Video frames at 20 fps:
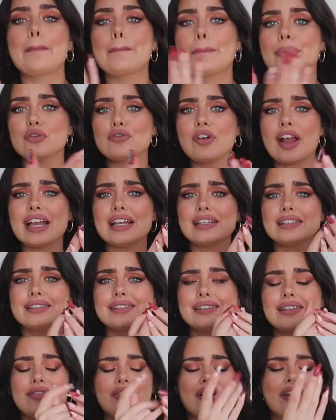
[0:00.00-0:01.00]

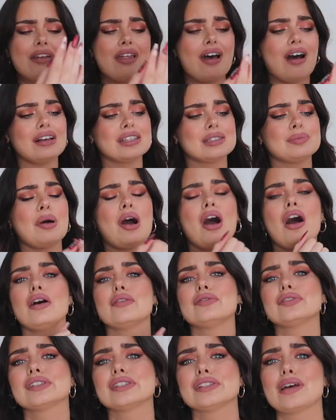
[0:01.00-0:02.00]
embrace the last part
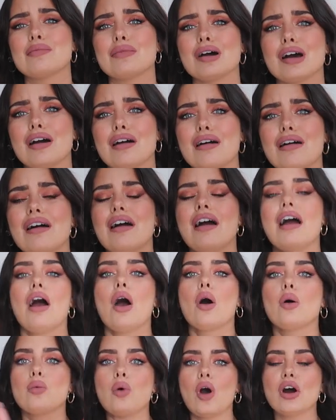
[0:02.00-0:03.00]
of summer.
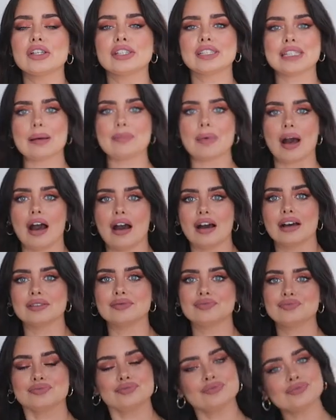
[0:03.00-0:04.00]
What summer?
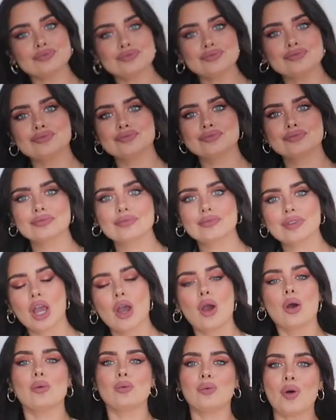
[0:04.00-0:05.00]

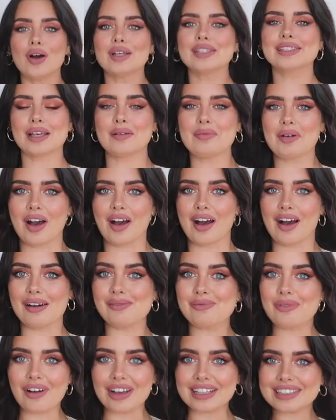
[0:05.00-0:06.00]
What
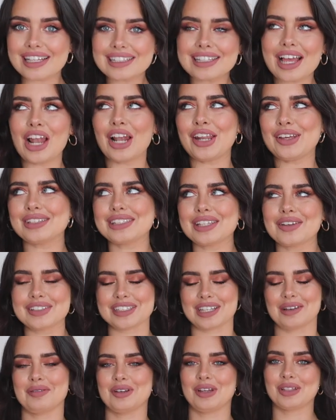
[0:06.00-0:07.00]
summer? What is this elusive
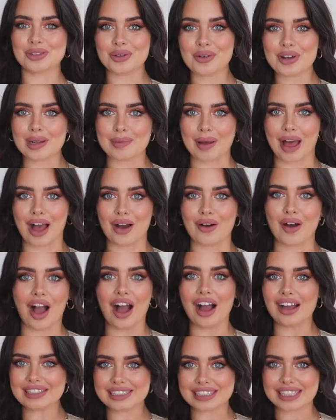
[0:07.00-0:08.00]
summer you're talking about?
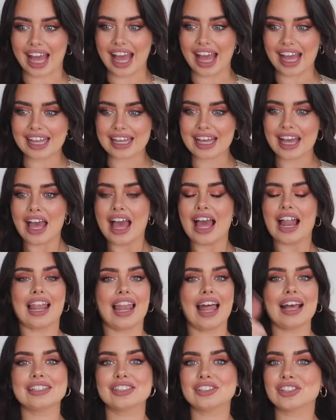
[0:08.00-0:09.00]
I say,
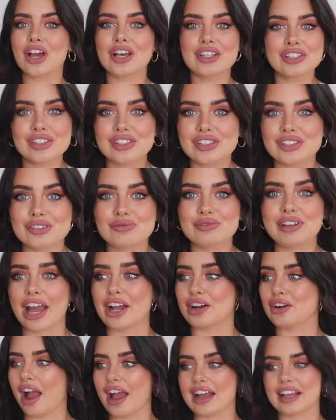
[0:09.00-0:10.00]
let's just
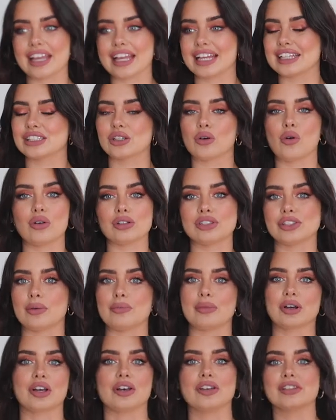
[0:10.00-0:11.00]
get cracking into
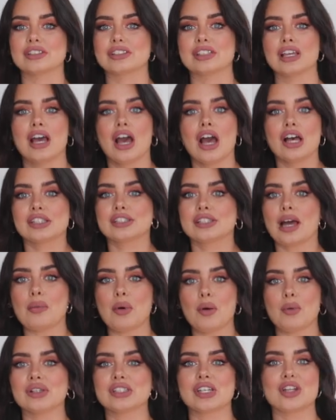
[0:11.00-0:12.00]
autumn because
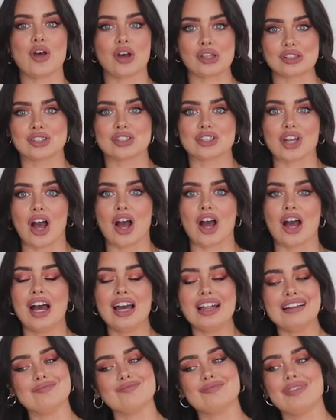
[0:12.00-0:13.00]
summer was a
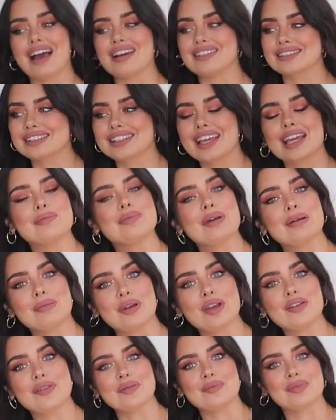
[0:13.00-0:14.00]
non-starter. Let's keep it
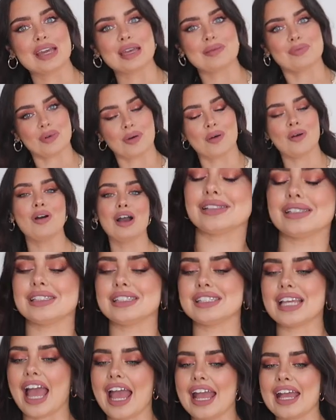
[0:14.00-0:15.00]
moving, people.
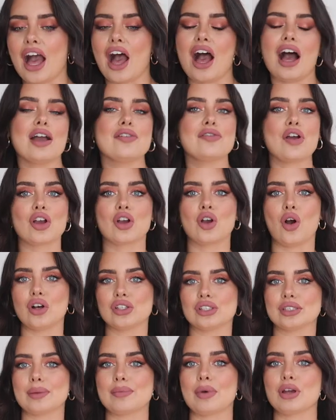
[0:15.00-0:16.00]
Today, I've
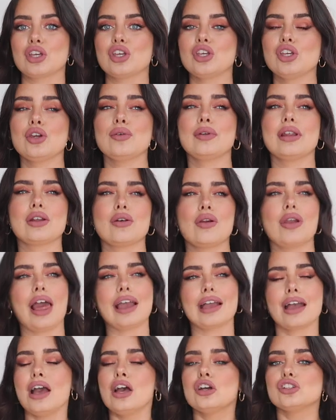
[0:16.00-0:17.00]
got some cute little,
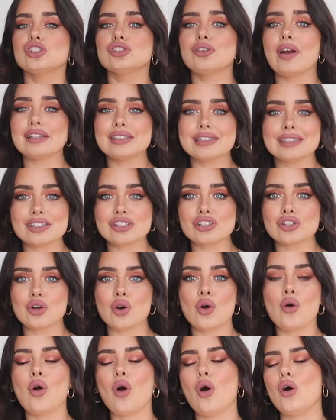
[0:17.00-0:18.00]
like,
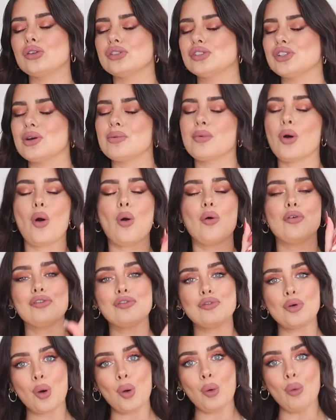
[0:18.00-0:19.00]
transitional autumn or
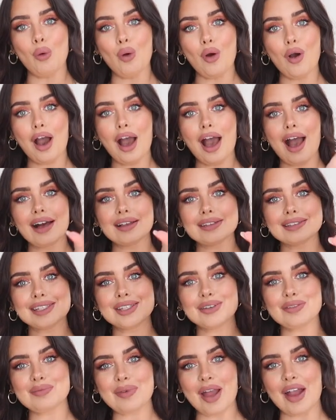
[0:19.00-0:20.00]
fall, as
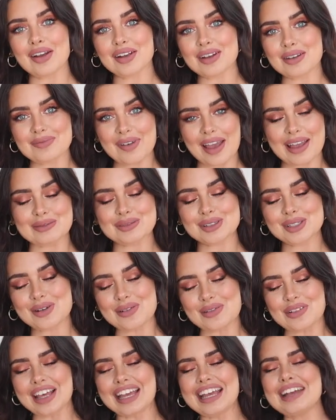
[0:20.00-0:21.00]
you American babes
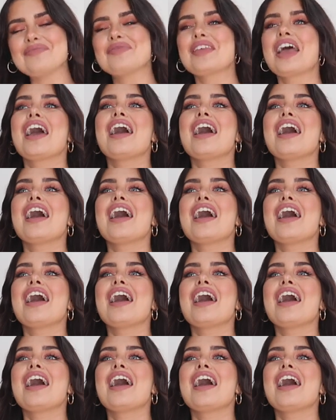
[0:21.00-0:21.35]
call it,